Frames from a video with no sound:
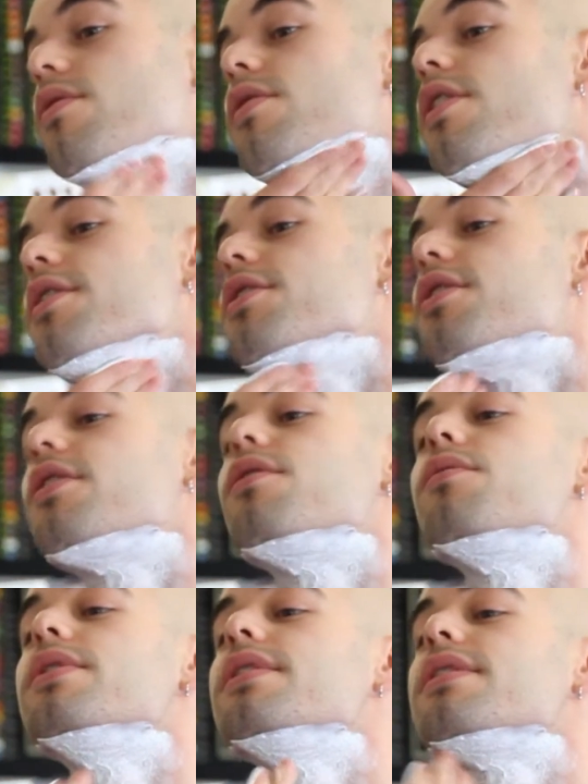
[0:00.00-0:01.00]
And you
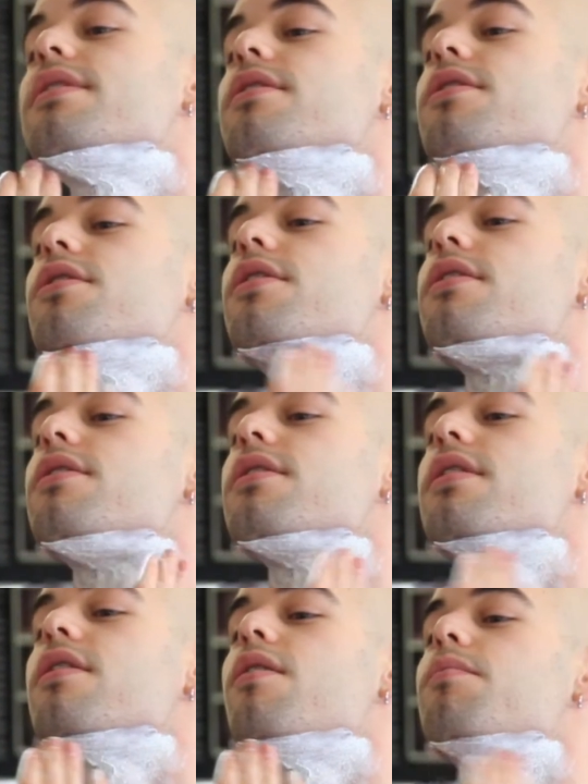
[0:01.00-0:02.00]

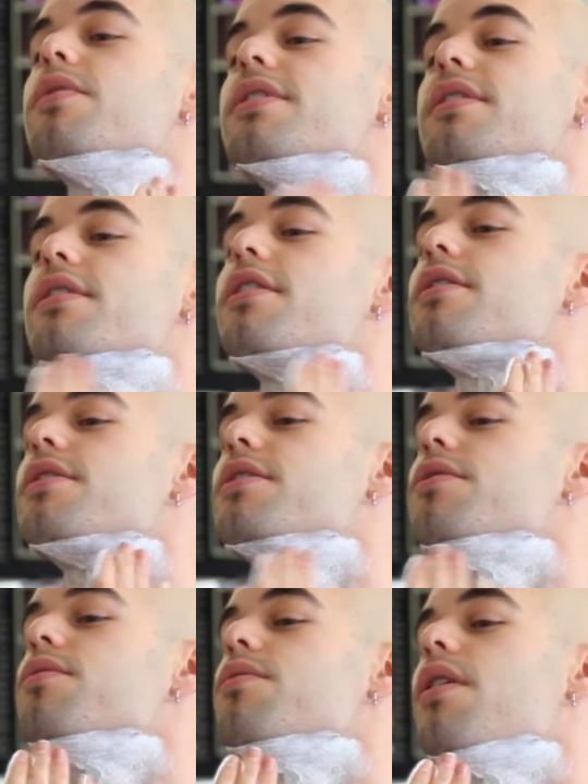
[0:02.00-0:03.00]
can almost start
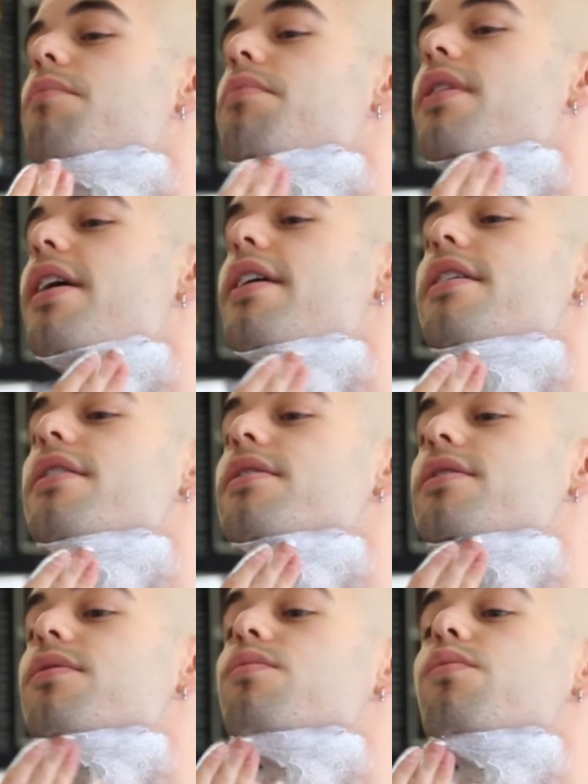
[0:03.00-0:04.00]
to apply it
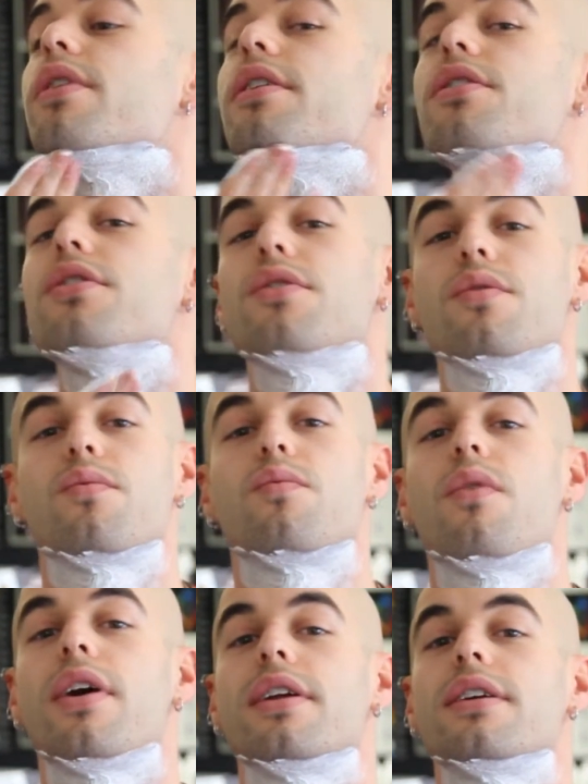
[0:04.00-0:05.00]
to where you're
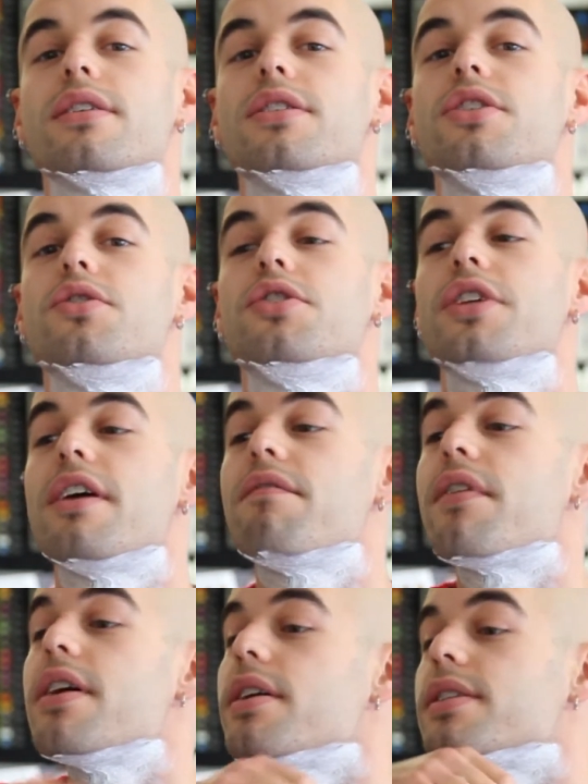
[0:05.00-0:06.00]
wanting to shave
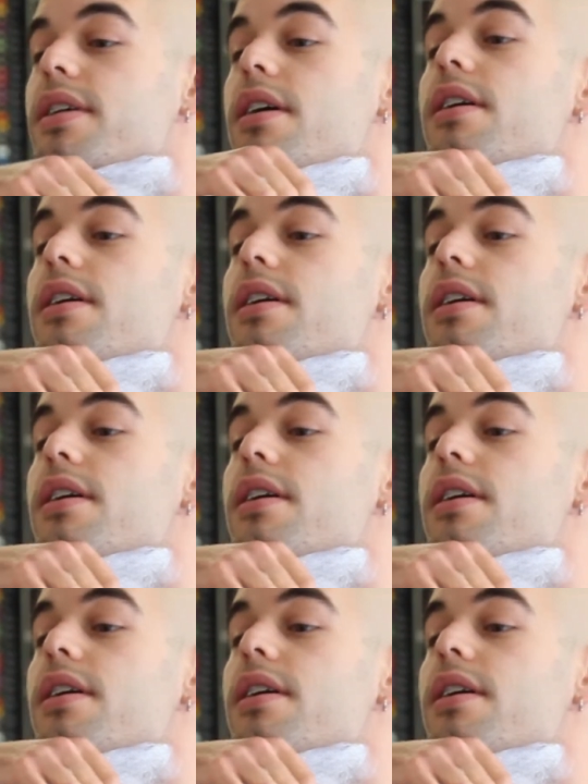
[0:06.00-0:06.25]
it.